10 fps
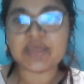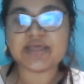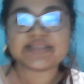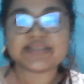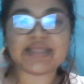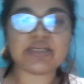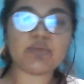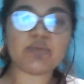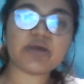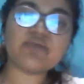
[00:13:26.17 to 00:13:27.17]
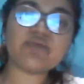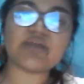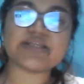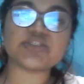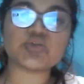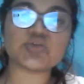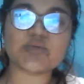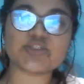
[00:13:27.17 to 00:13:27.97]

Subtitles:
Then it will become 1s2, 2s2,